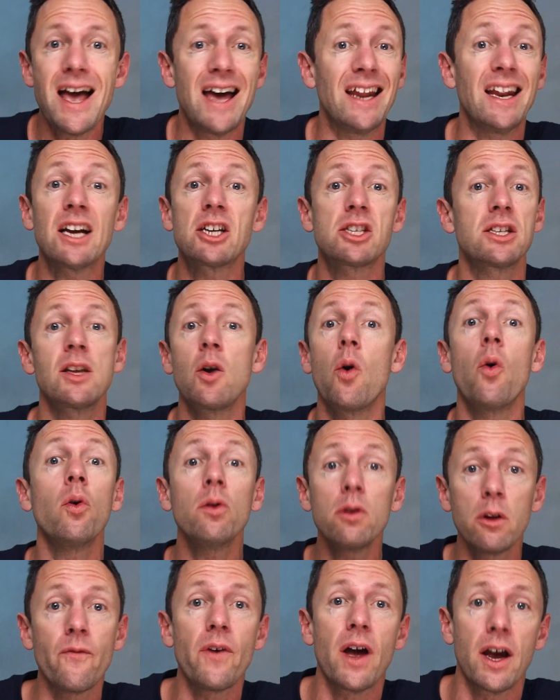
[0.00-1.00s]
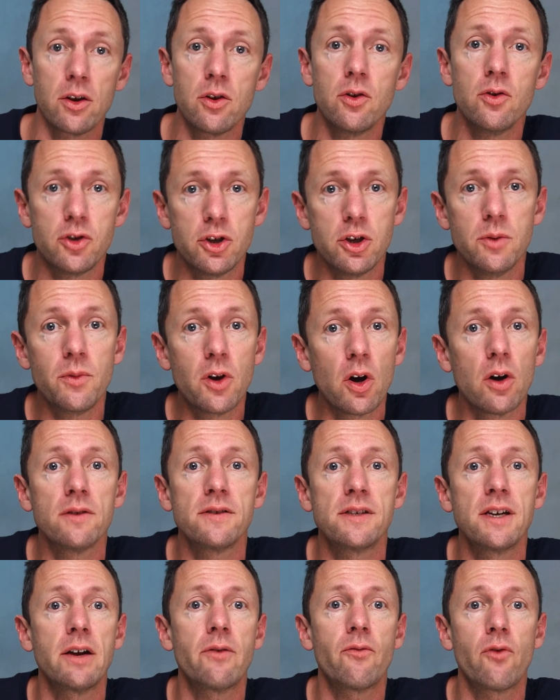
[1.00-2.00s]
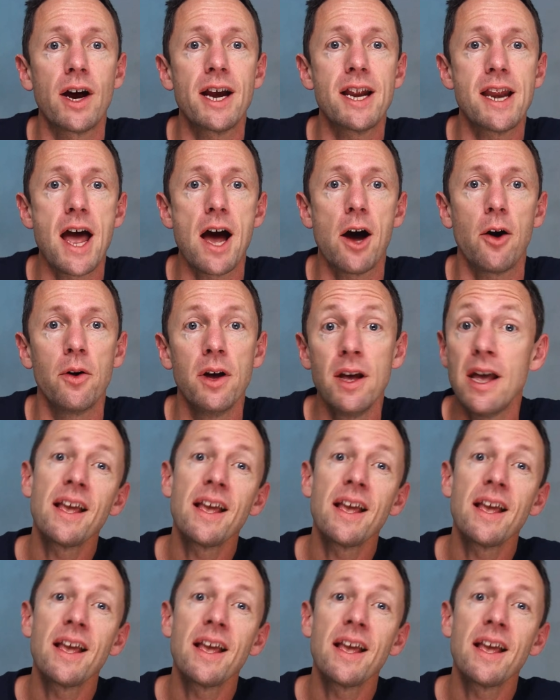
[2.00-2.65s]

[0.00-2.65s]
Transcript: and actually all of our YouTube content right now.